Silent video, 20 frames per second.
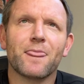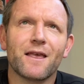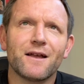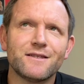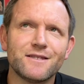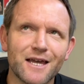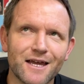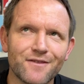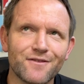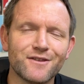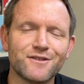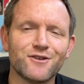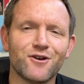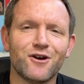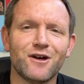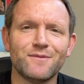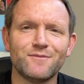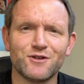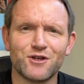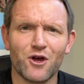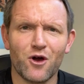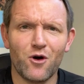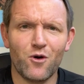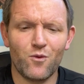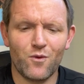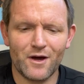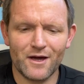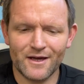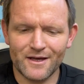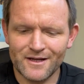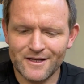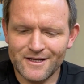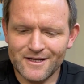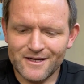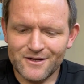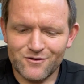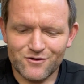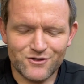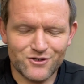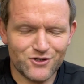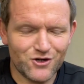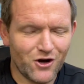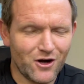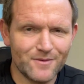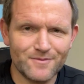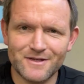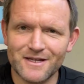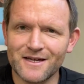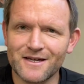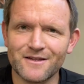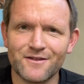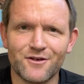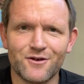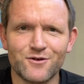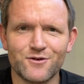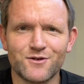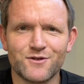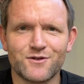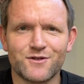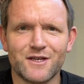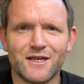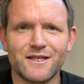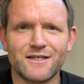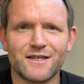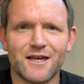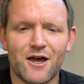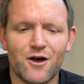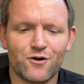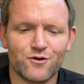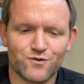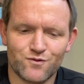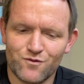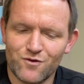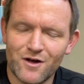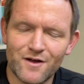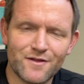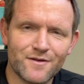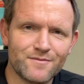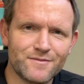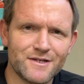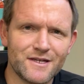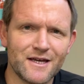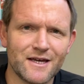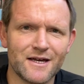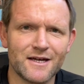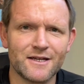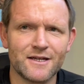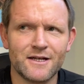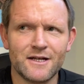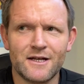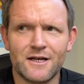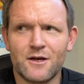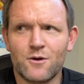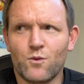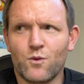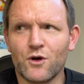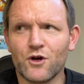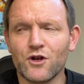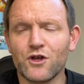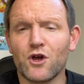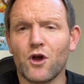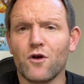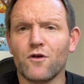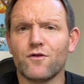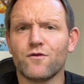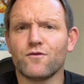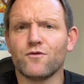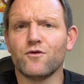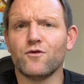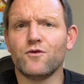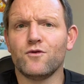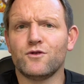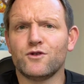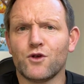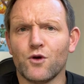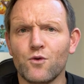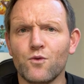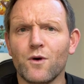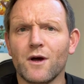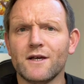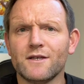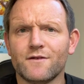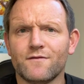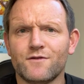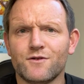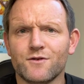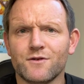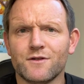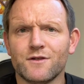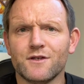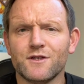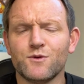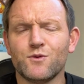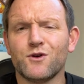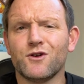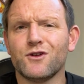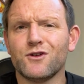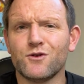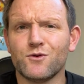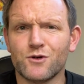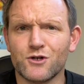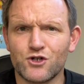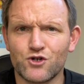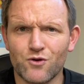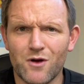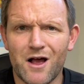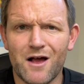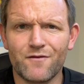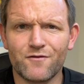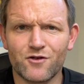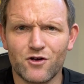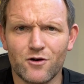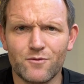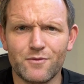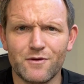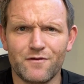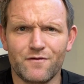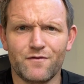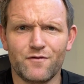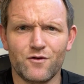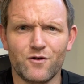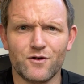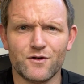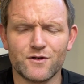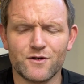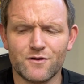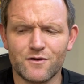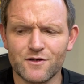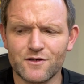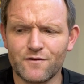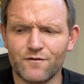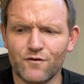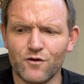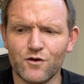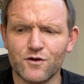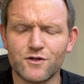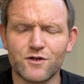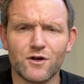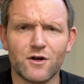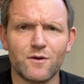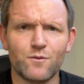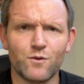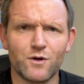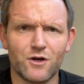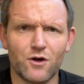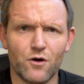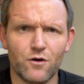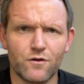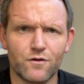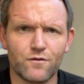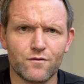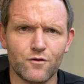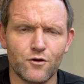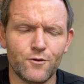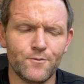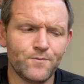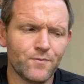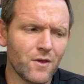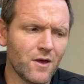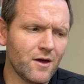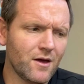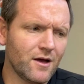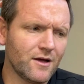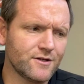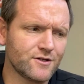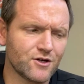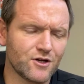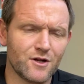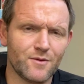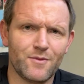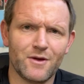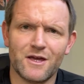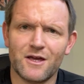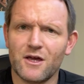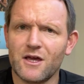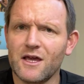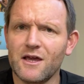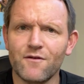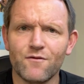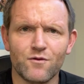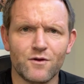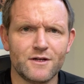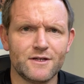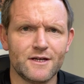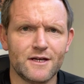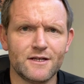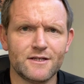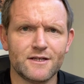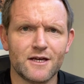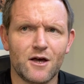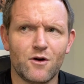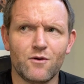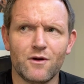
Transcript: take the time to go away, type down those details, write them down. We're going to go through two ways of doing this. We're going to do a draft copy first. So this first time we go through, it's going to be every detail,